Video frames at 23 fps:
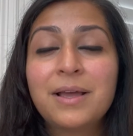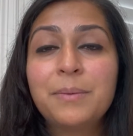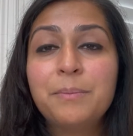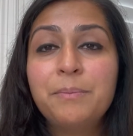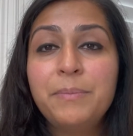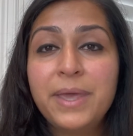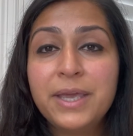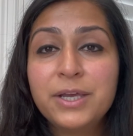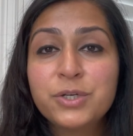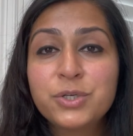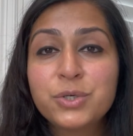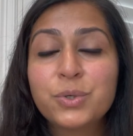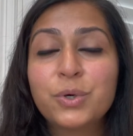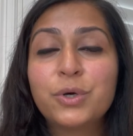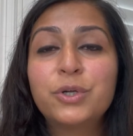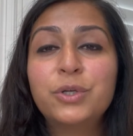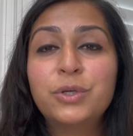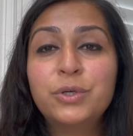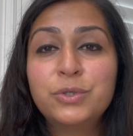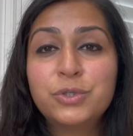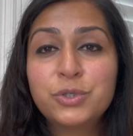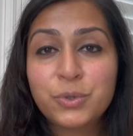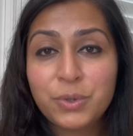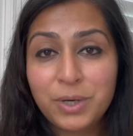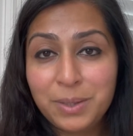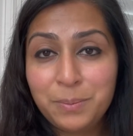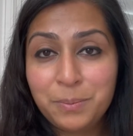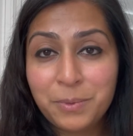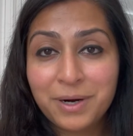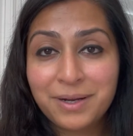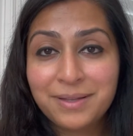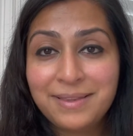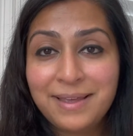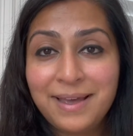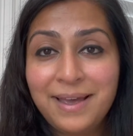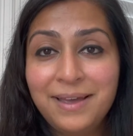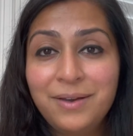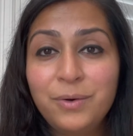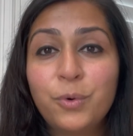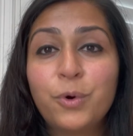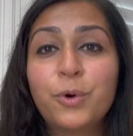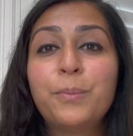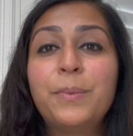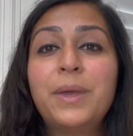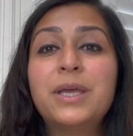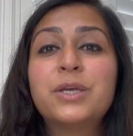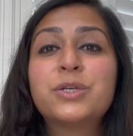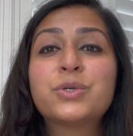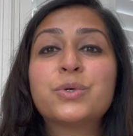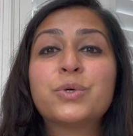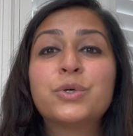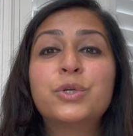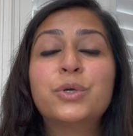Make sure you trademark that, or make sure